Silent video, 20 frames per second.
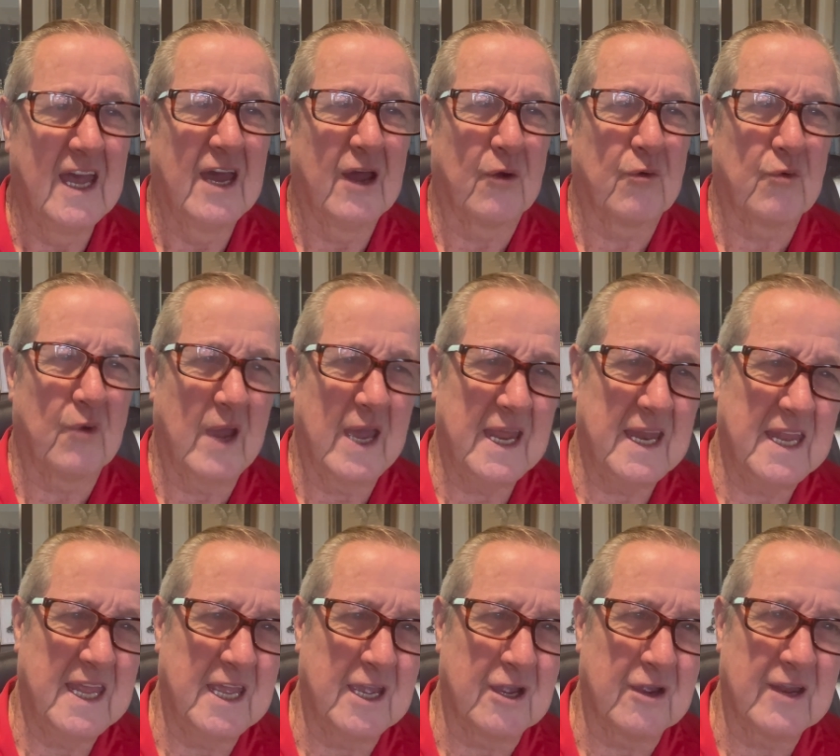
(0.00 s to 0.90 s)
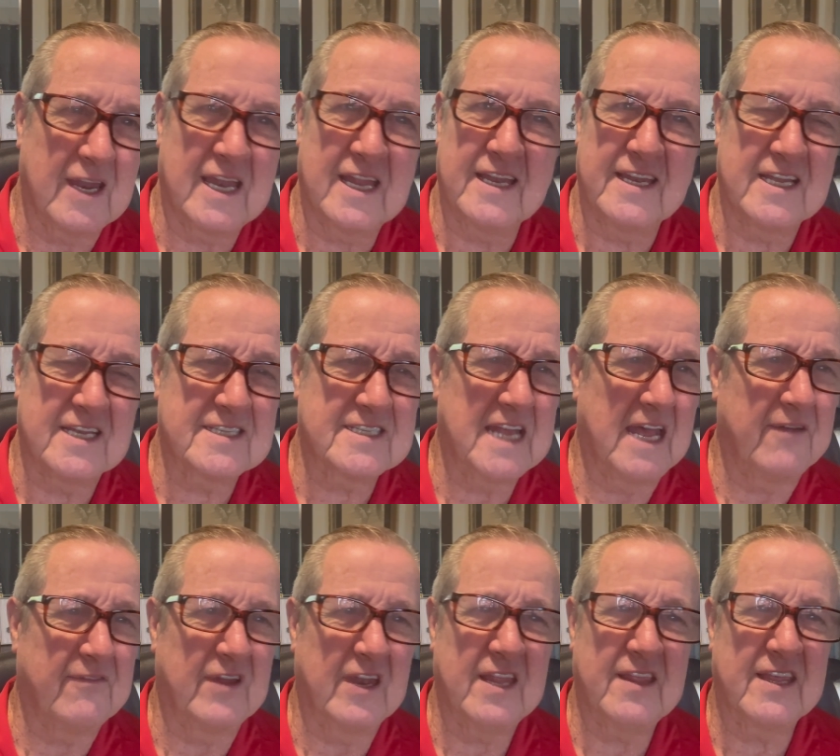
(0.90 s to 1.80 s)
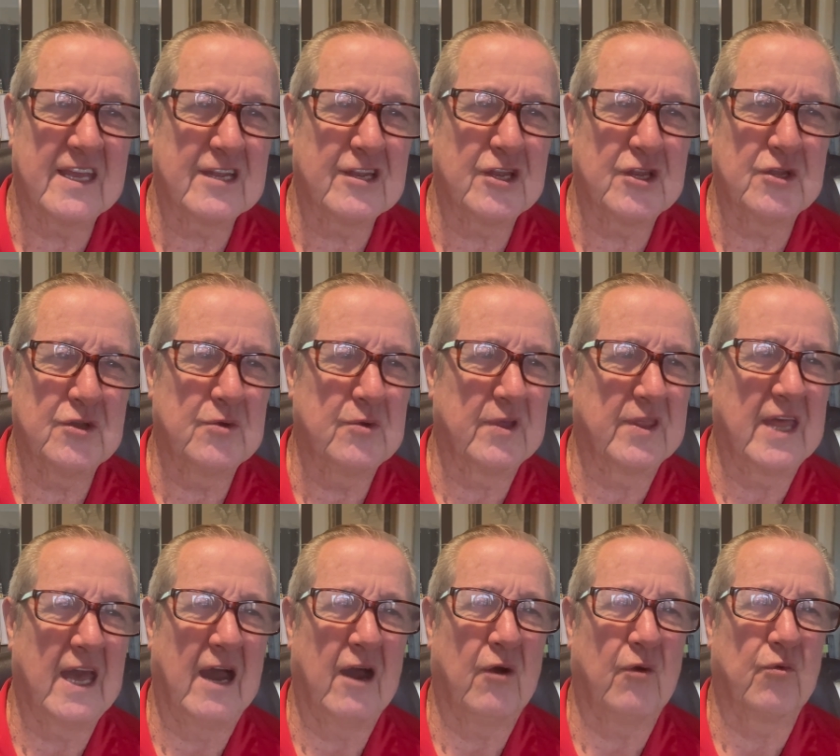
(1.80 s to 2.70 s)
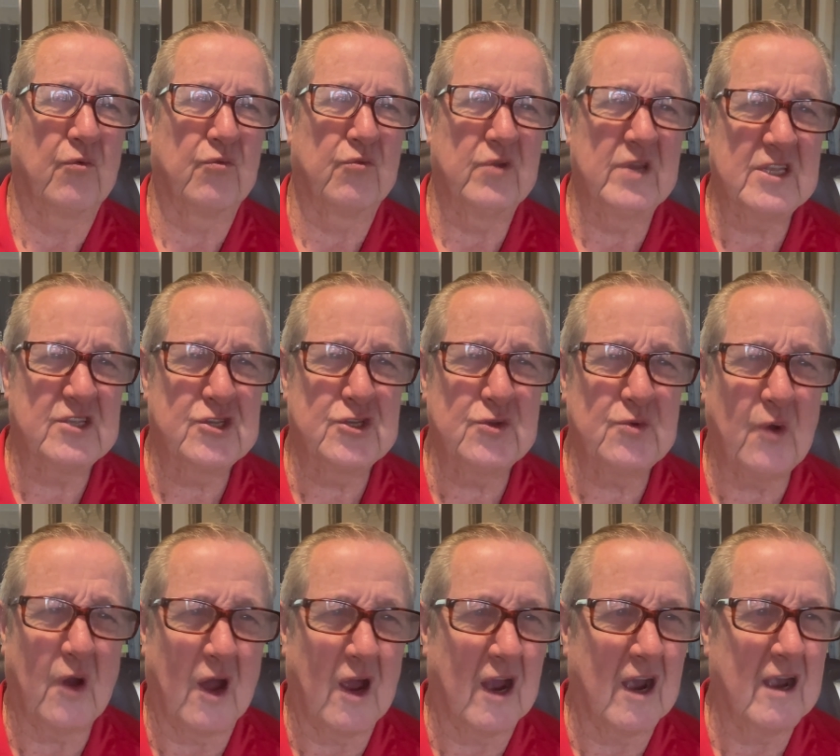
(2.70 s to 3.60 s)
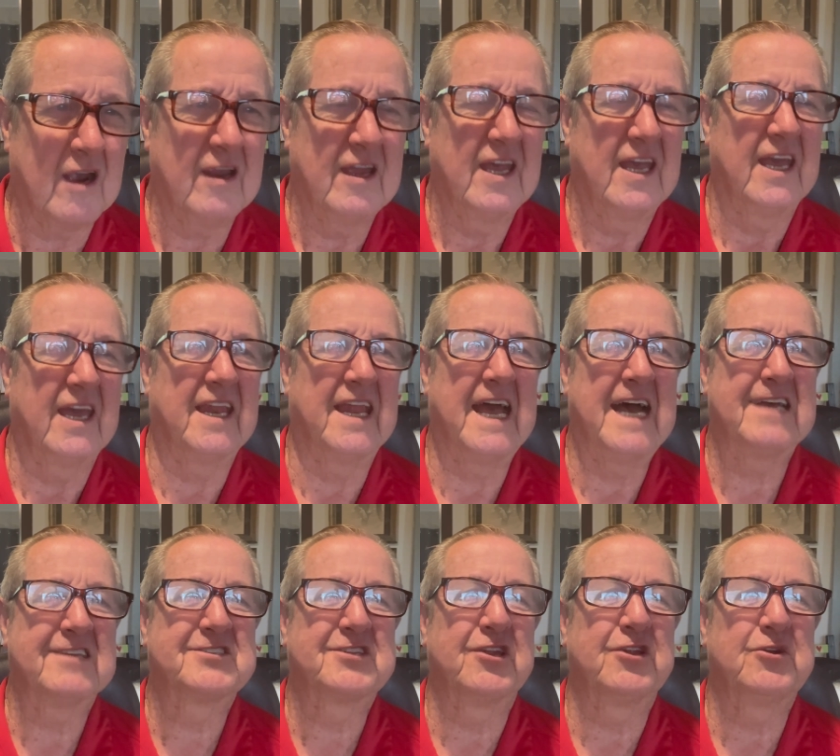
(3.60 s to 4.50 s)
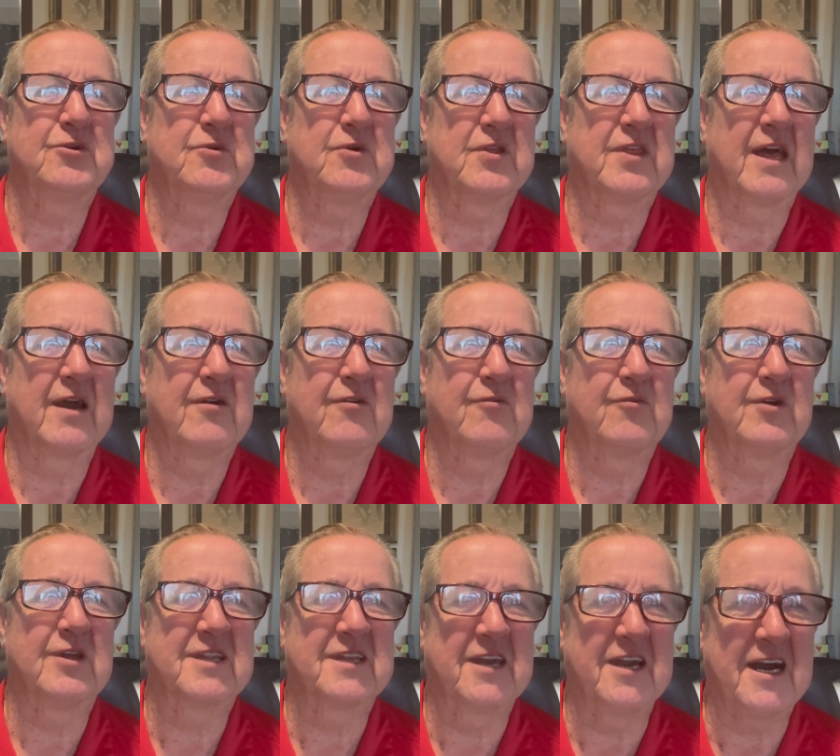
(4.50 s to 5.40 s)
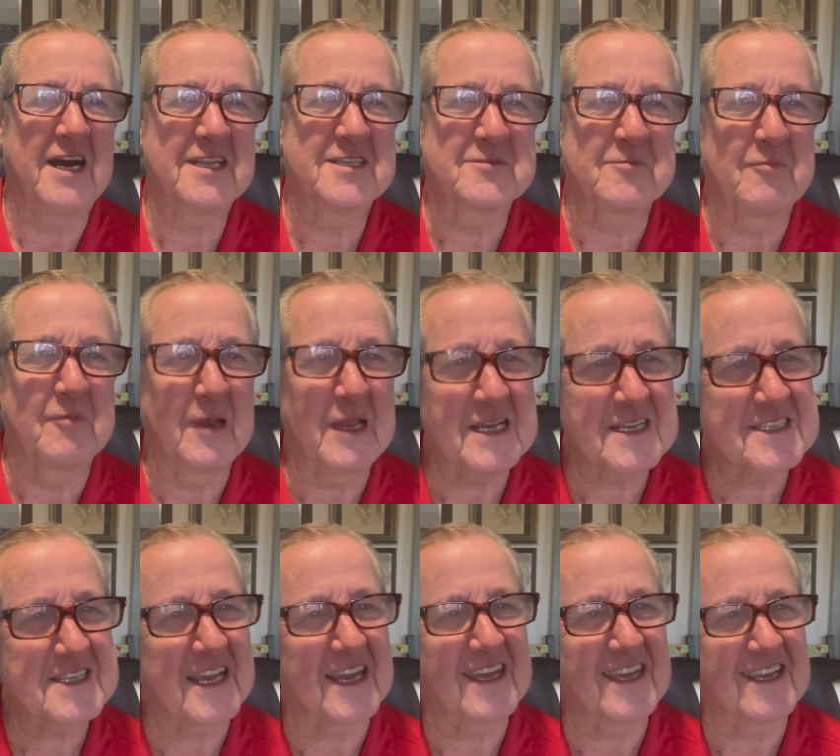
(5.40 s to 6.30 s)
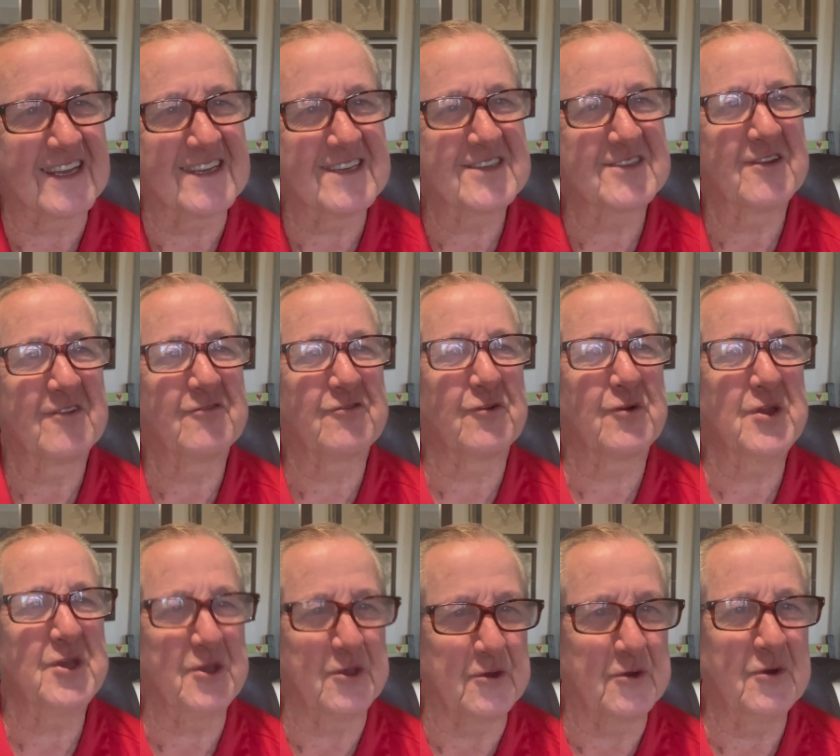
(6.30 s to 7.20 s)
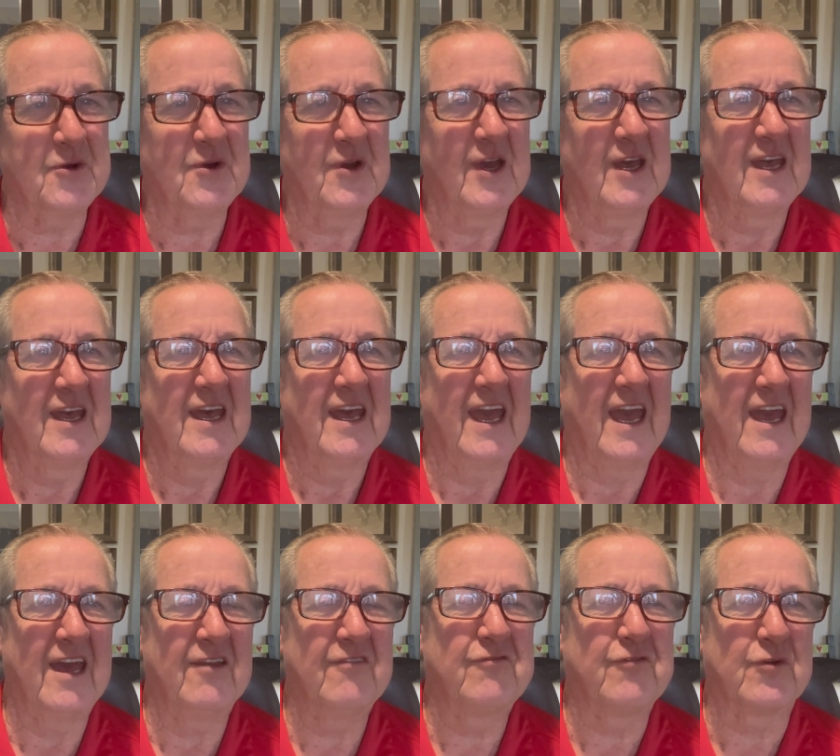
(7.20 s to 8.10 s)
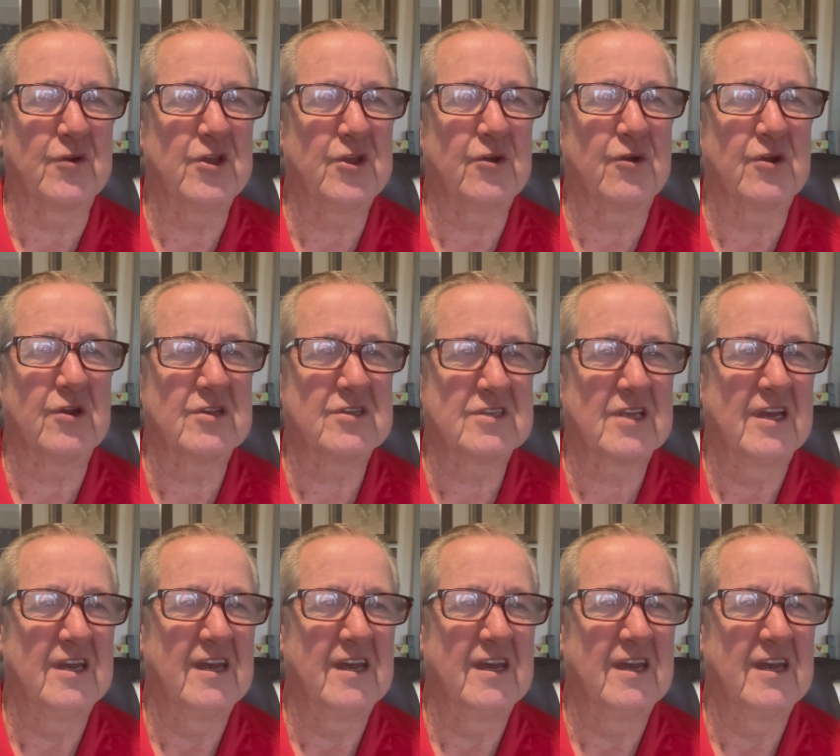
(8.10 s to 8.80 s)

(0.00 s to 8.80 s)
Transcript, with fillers: right here, and it doesn't have anything to do with how rich you are. It has to do with what God's blessing is for you and for yours,